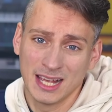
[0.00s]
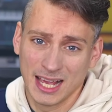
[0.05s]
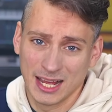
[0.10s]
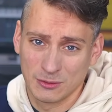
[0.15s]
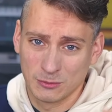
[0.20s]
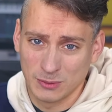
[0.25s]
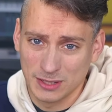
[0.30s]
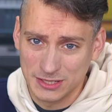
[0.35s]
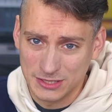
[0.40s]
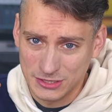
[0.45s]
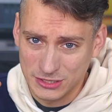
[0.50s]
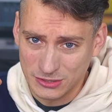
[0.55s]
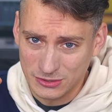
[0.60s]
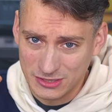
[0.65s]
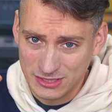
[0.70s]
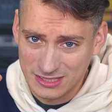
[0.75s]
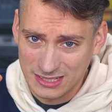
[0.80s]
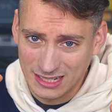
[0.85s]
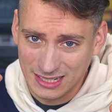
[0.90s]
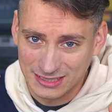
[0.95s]
and why you
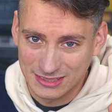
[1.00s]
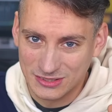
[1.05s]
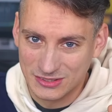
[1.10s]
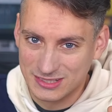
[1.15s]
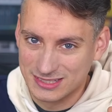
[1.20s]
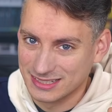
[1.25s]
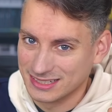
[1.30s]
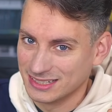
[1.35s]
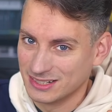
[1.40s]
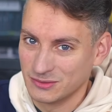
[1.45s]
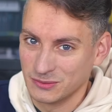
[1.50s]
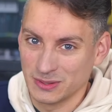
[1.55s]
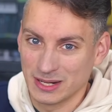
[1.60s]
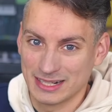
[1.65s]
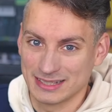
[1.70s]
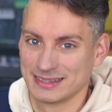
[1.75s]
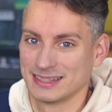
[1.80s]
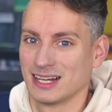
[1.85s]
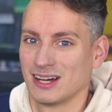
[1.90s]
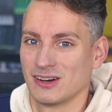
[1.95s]
should start using it
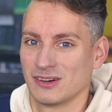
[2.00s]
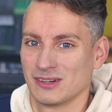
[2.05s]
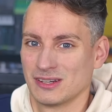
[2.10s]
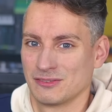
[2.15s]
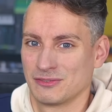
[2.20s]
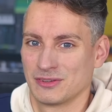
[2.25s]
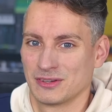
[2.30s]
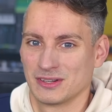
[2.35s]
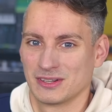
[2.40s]
right now if